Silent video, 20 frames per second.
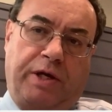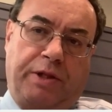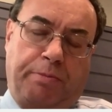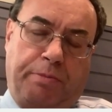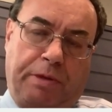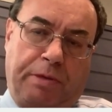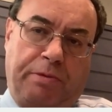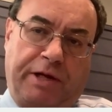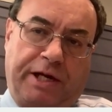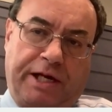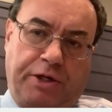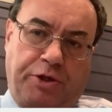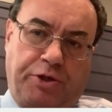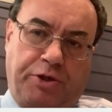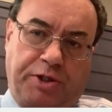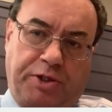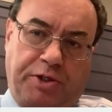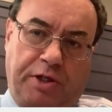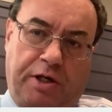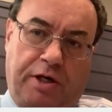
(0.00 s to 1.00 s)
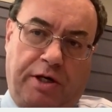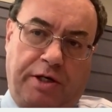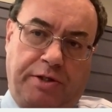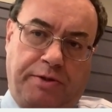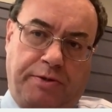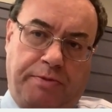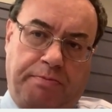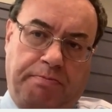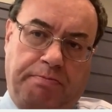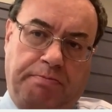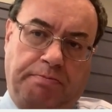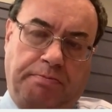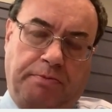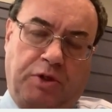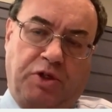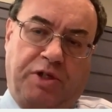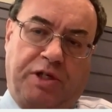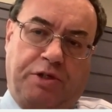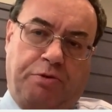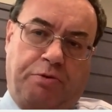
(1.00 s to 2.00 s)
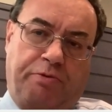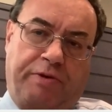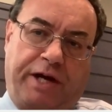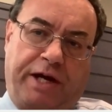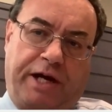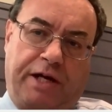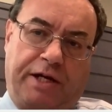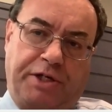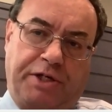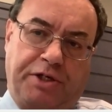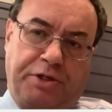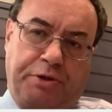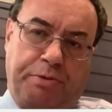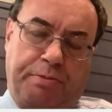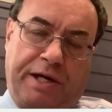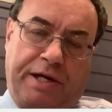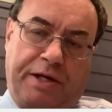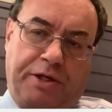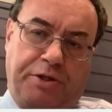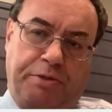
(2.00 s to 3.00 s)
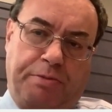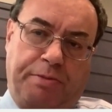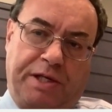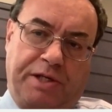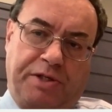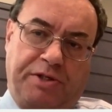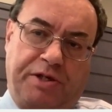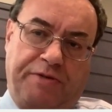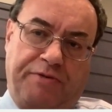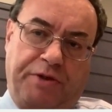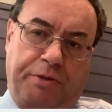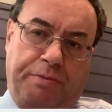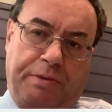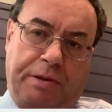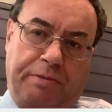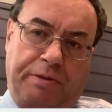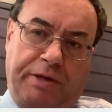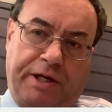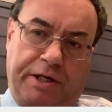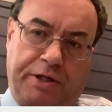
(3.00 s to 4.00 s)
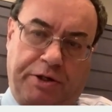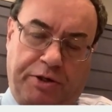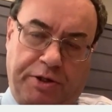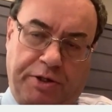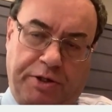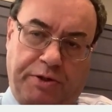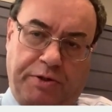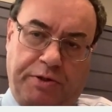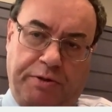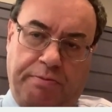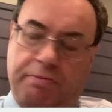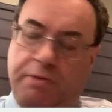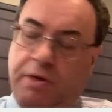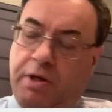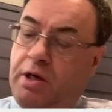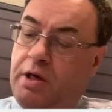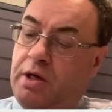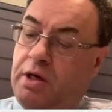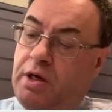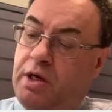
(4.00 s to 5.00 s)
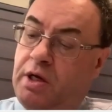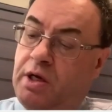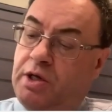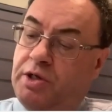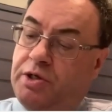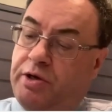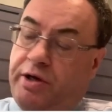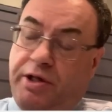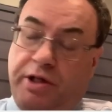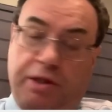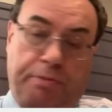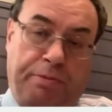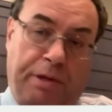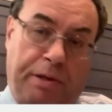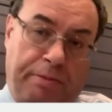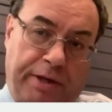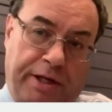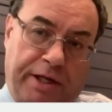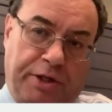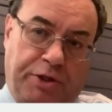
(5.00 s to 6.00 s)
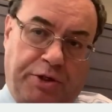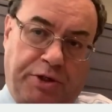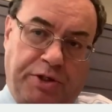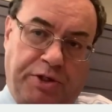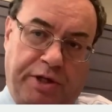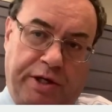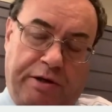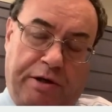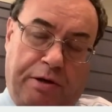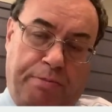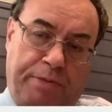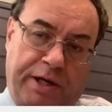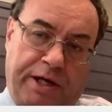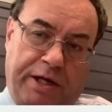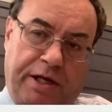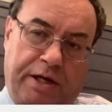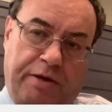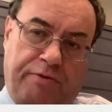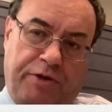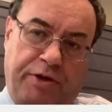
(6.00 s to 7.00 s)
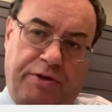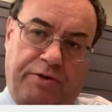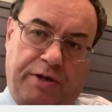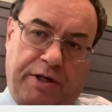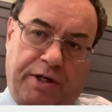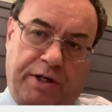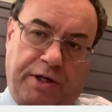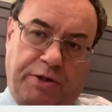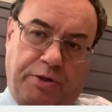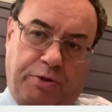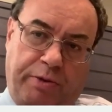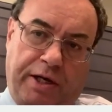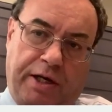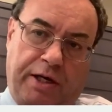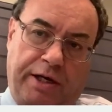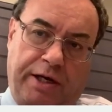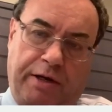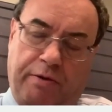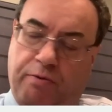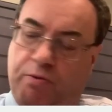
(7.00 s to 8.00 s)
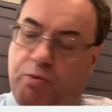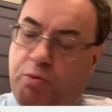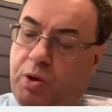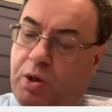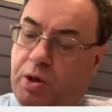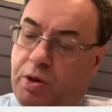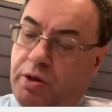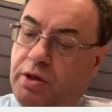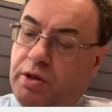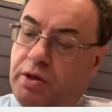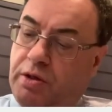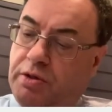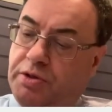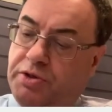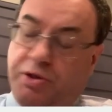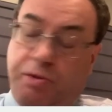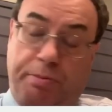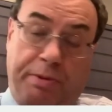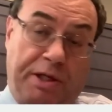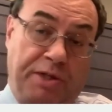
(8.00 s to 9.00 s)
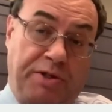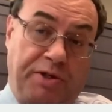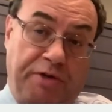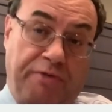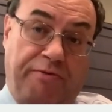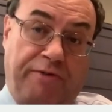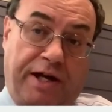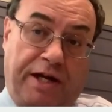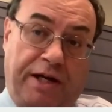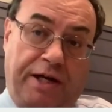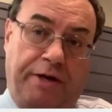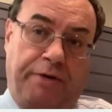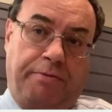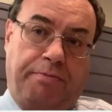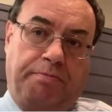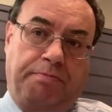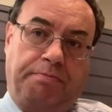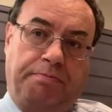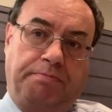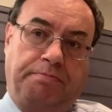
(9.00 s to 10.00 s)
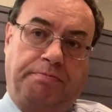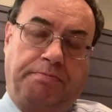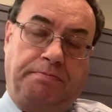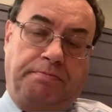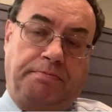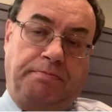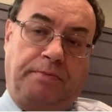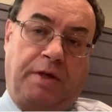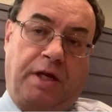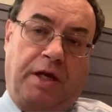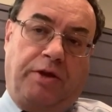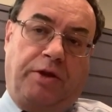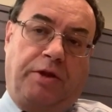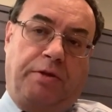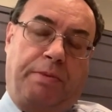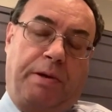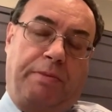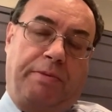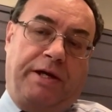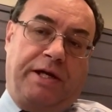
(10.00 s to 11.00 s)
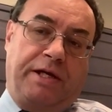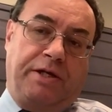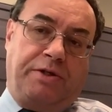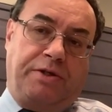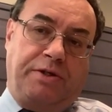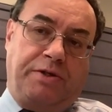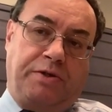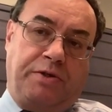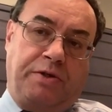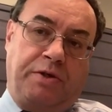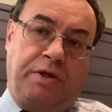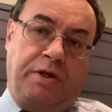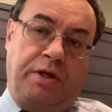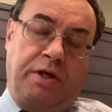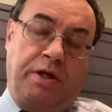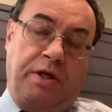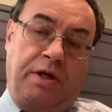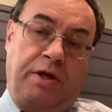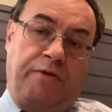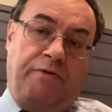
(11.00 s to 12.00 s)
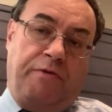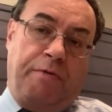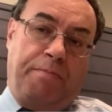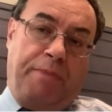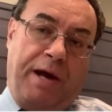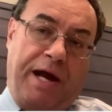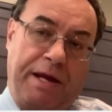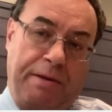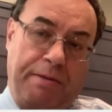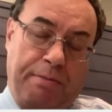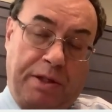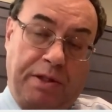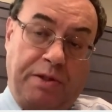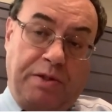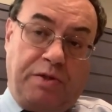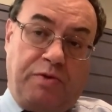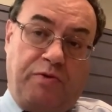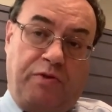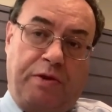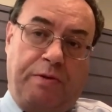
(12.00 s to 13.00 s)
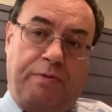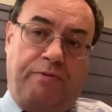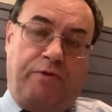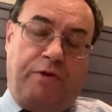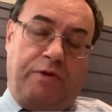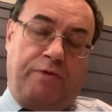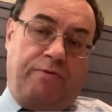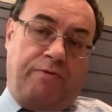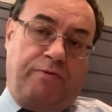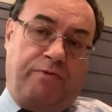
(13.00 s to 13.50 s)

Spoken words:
where the public interest lies, because that's what regulation is about. It's about serving the public interest. So I think the public interest here, I'll pick out three things quickly. One, stability of value. I think the public interest for payments, for